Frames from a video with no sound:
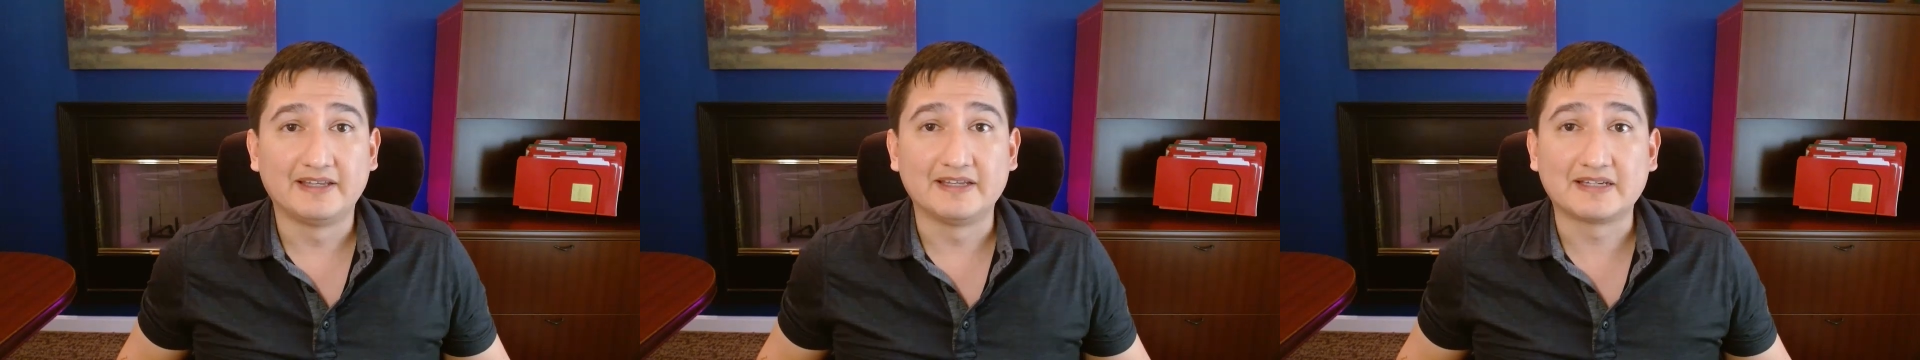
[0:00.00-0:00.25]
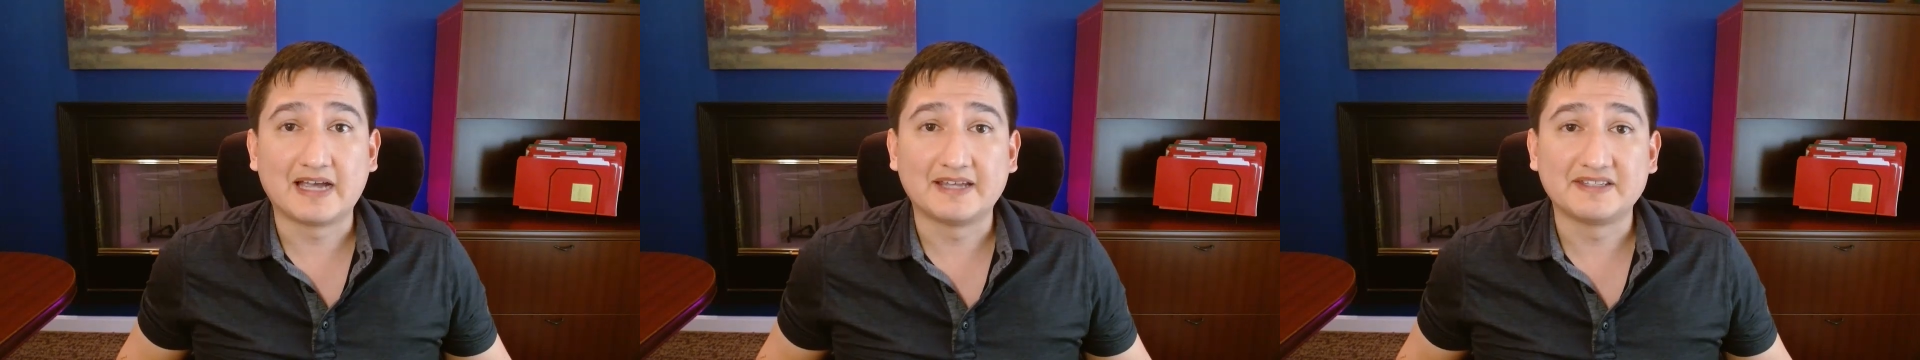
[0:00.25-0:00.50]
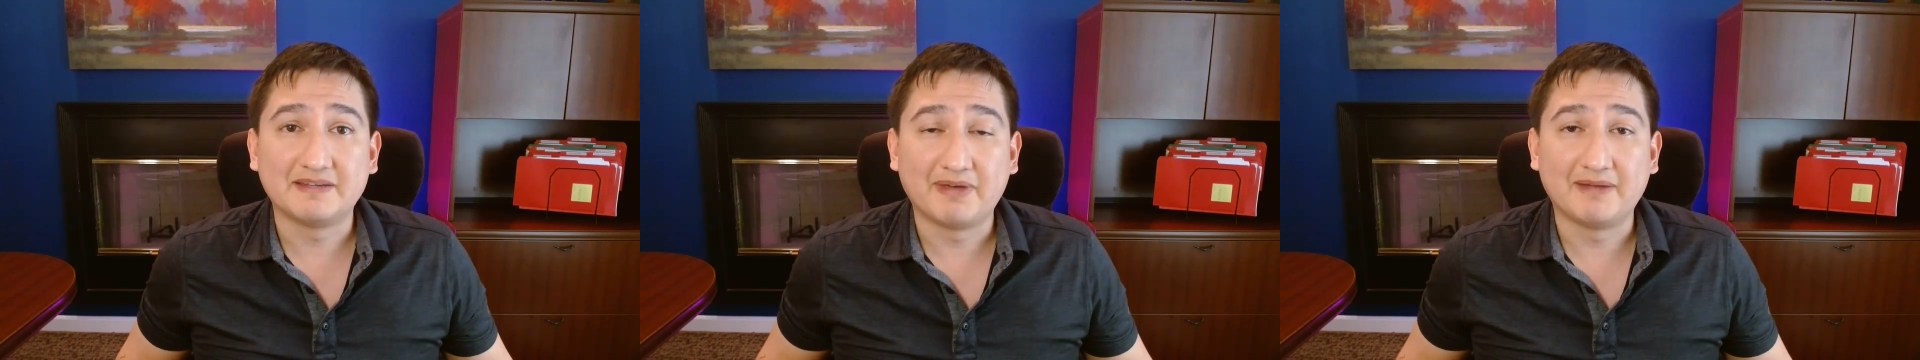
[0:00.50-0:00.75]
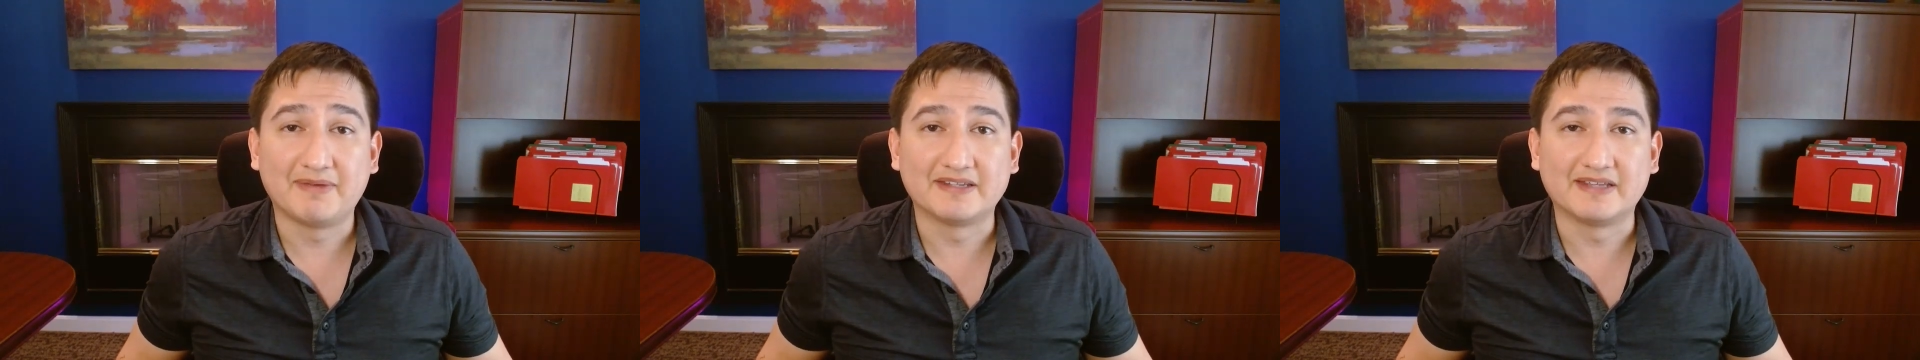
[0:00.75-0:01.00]
This constant
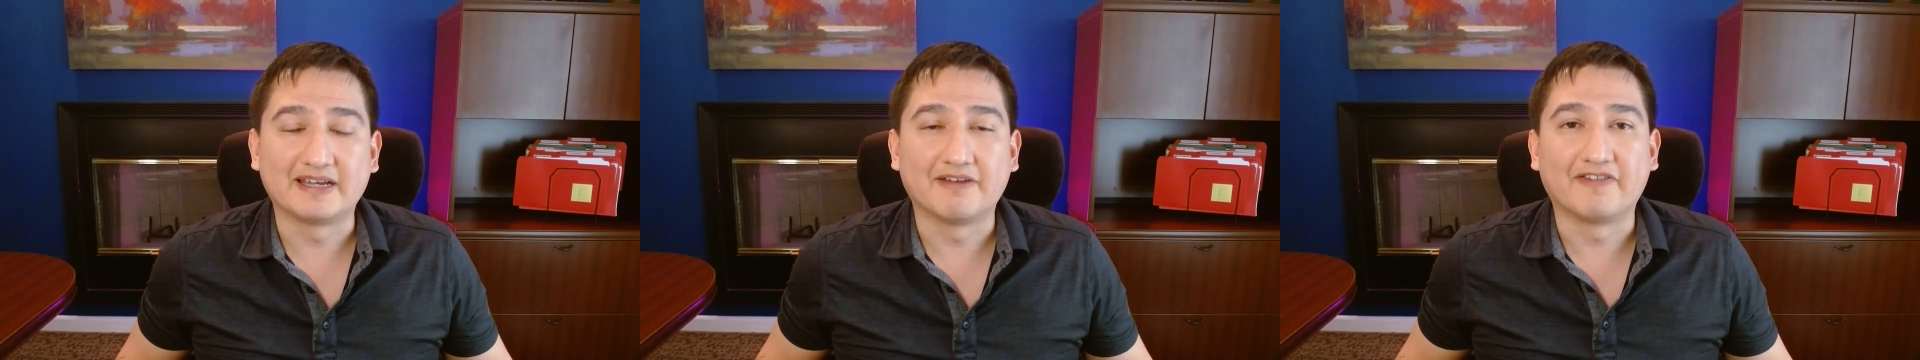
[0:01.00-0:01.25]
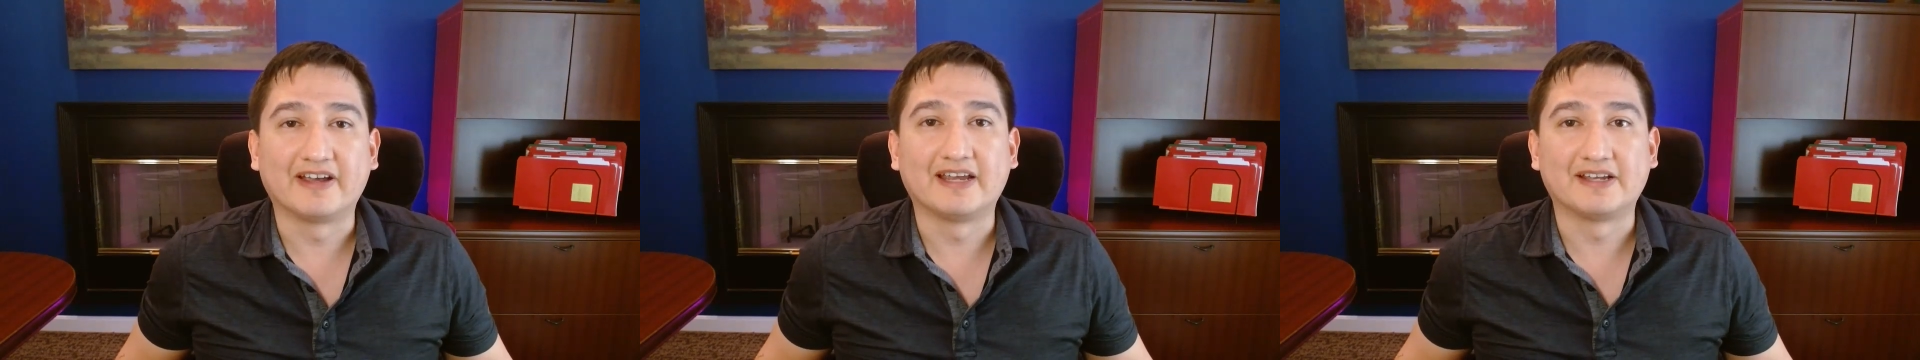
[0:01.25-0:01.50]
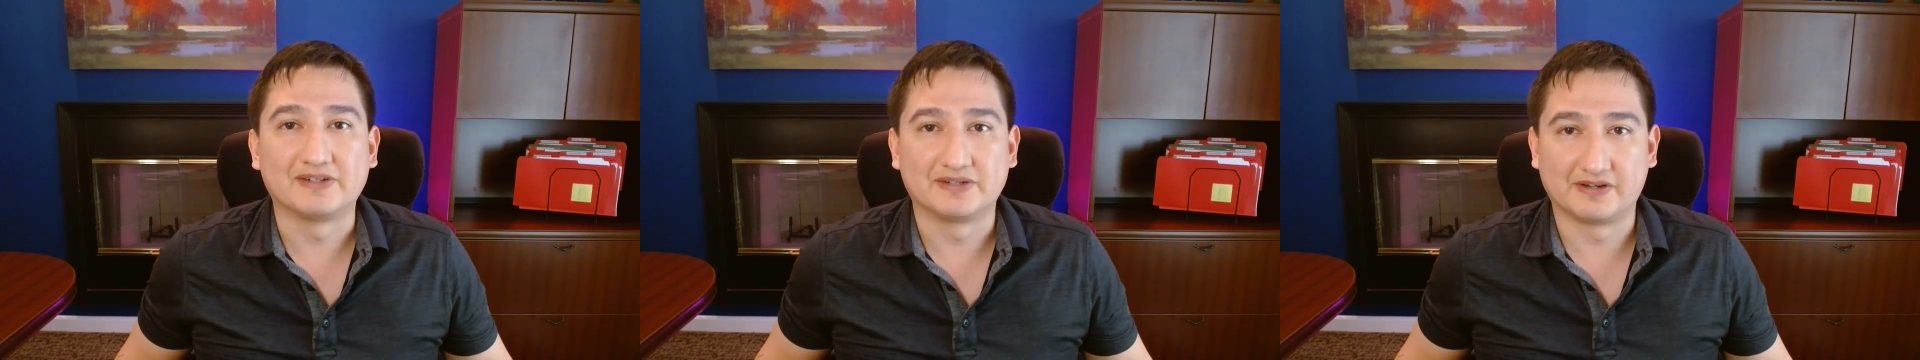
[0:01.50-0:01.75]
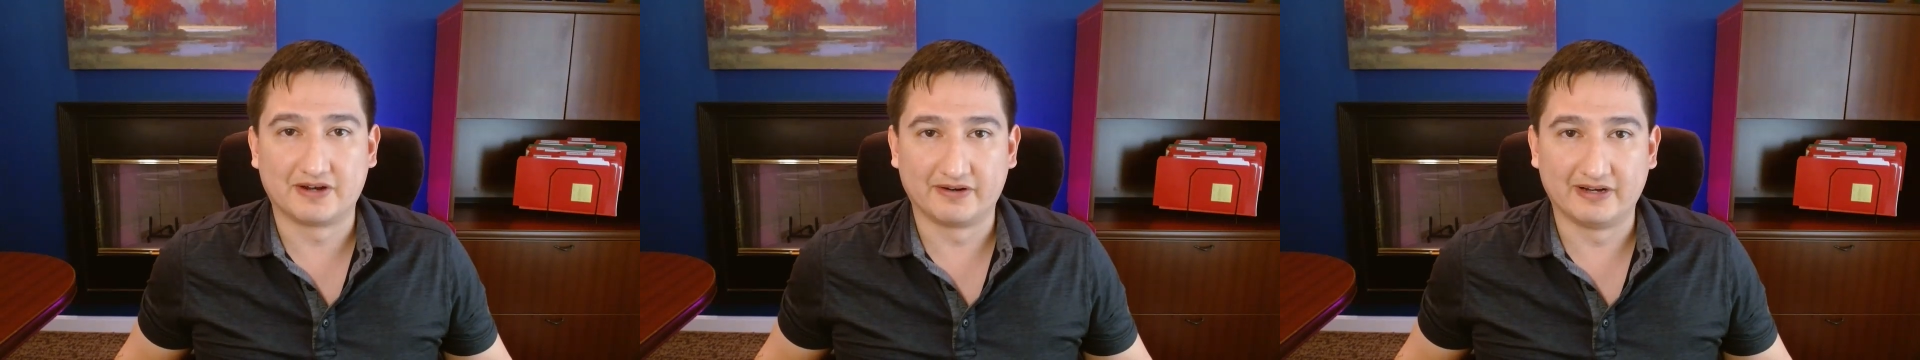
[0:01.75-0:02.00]
payment is like a financial
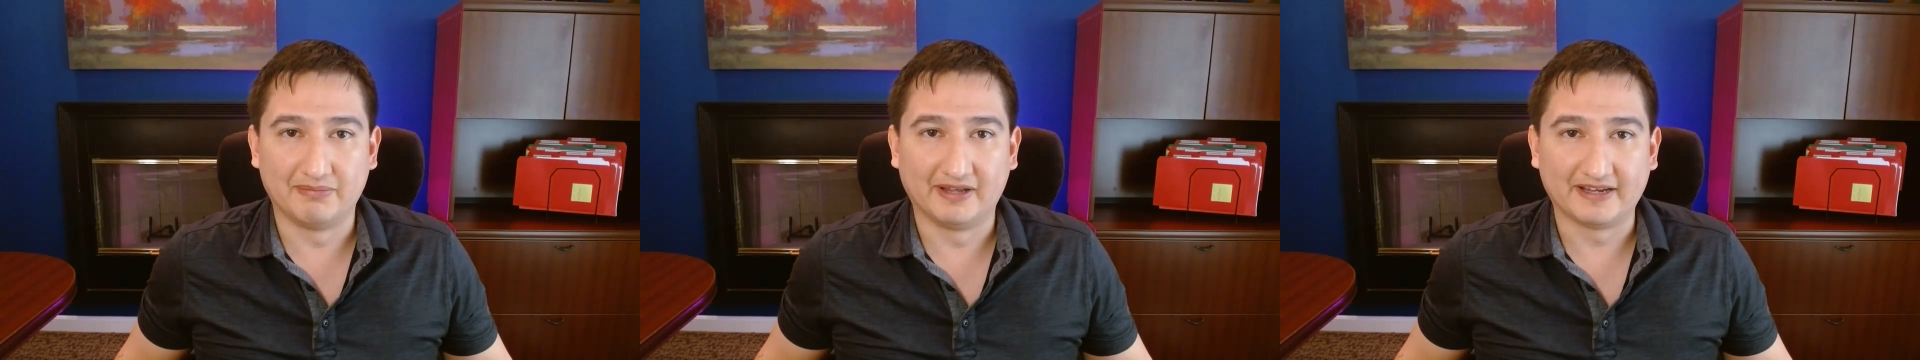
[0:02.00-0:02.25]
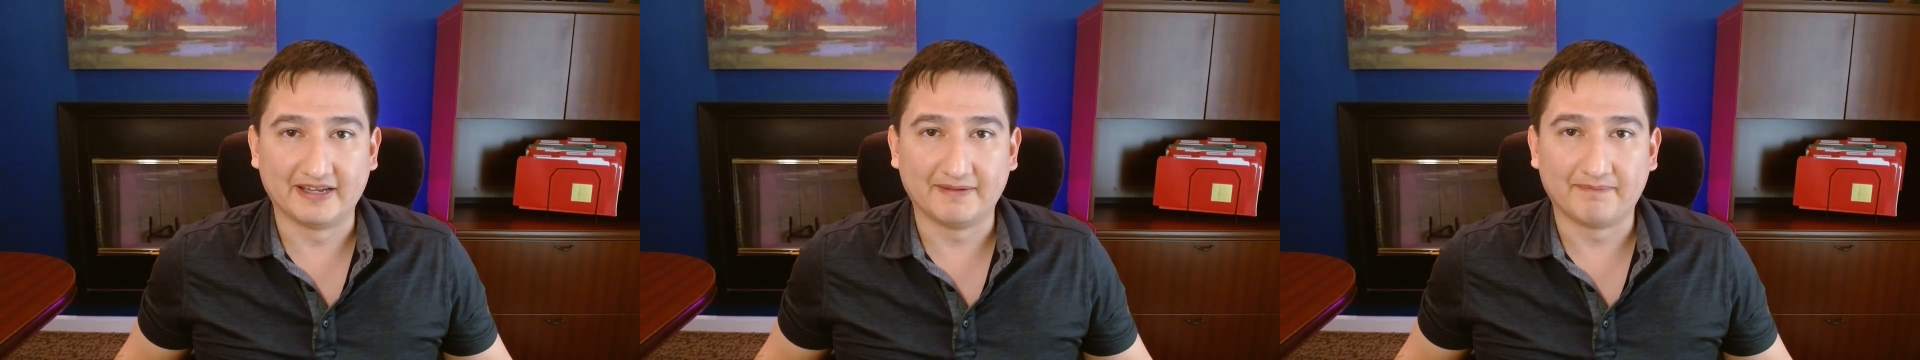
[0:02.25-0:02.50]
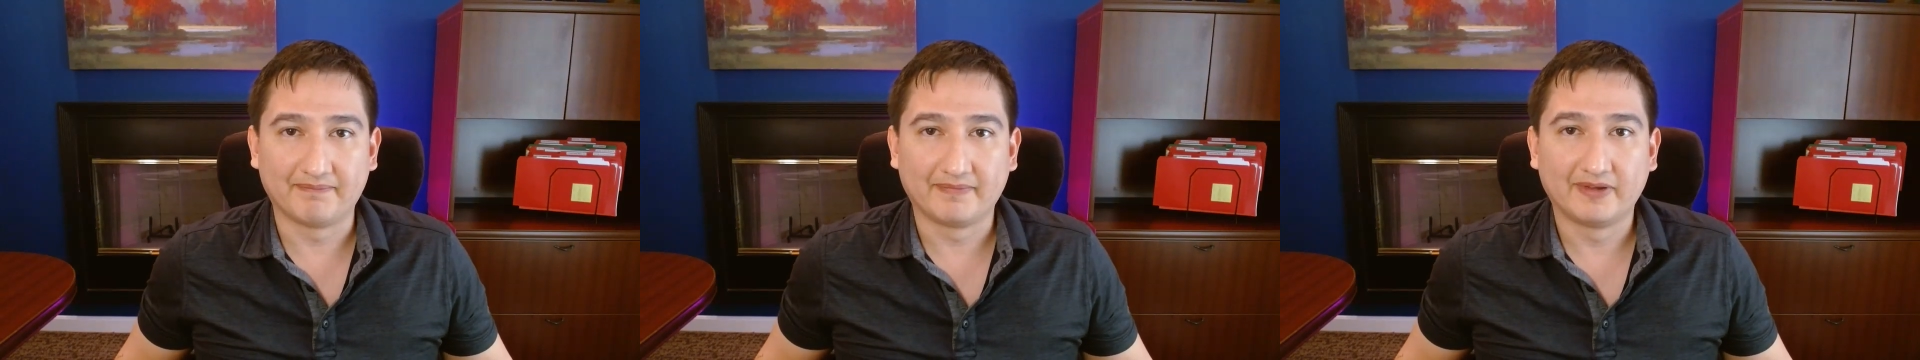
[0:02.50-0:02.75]
security blanket,